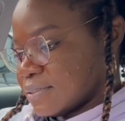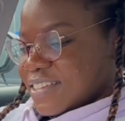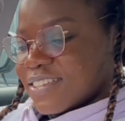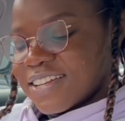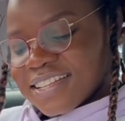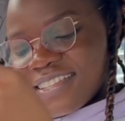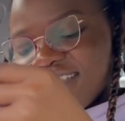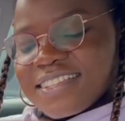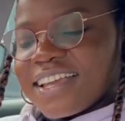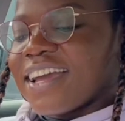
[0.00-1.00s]
So that is
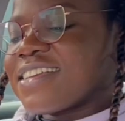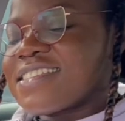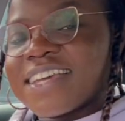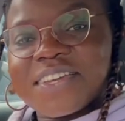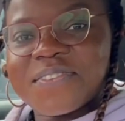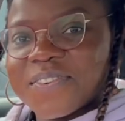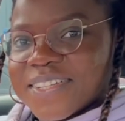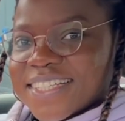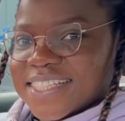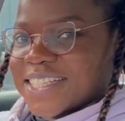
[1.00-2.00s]
it, guys. Thank you for
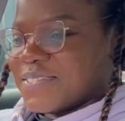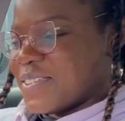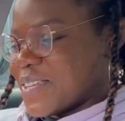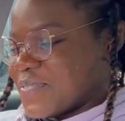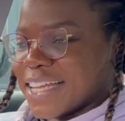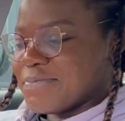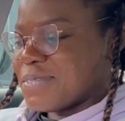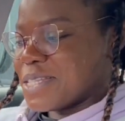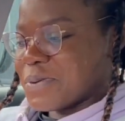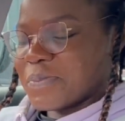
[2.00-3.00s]
watching this video, and
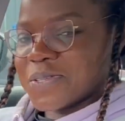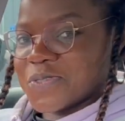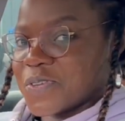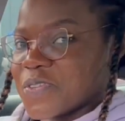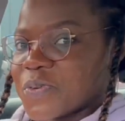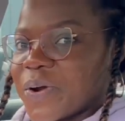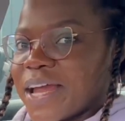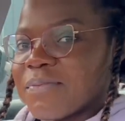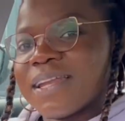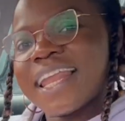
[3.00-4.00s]
please remember to
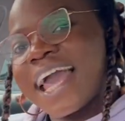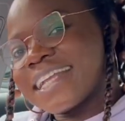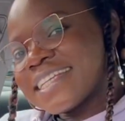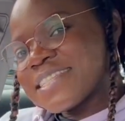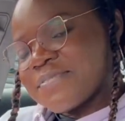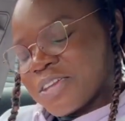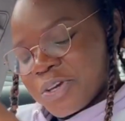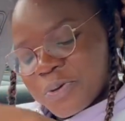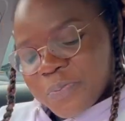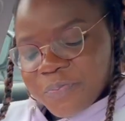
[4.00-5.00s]
subscribe, like this
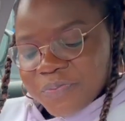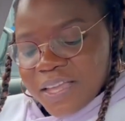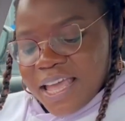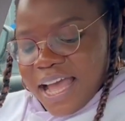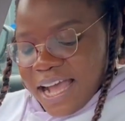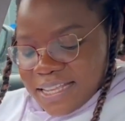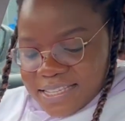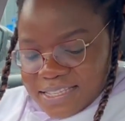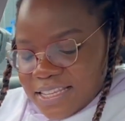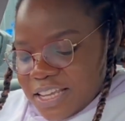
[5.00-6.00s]
video. And
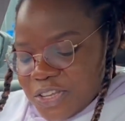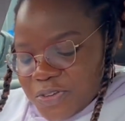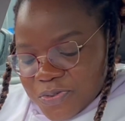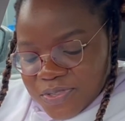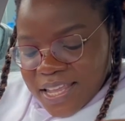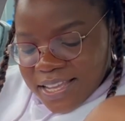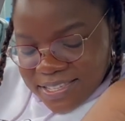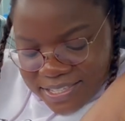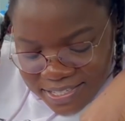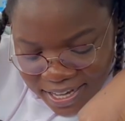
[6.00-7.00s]
see you
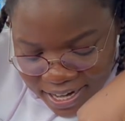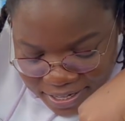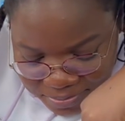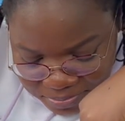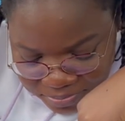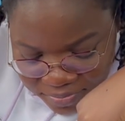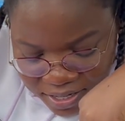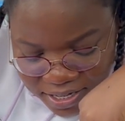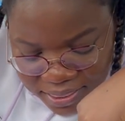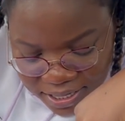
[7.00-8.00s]
next time.
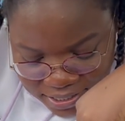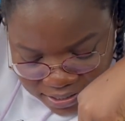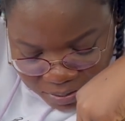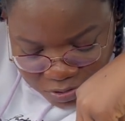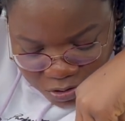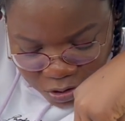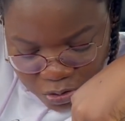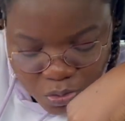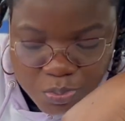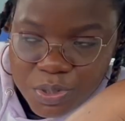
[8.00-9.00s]
Next time is going
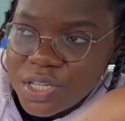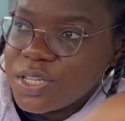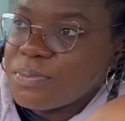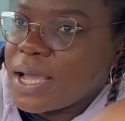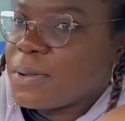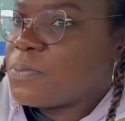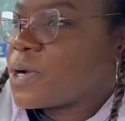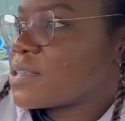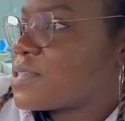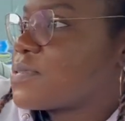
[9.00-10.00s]
to be my
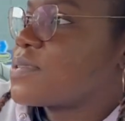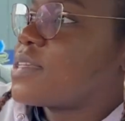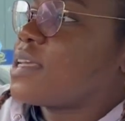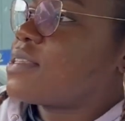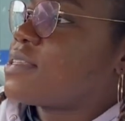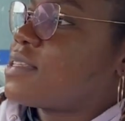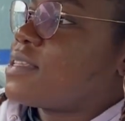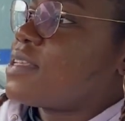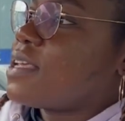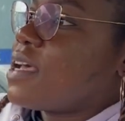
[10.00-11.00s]
practical tests.